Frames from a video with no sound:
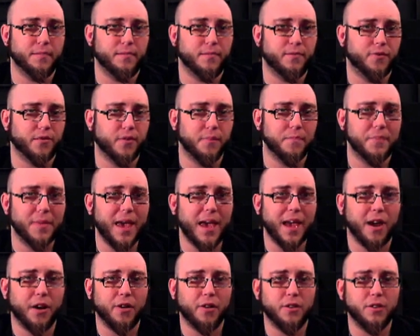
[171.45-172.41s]
From
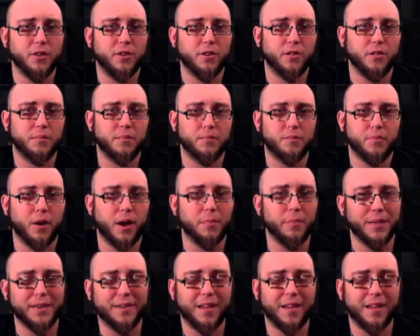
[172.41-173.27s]
there, you could probably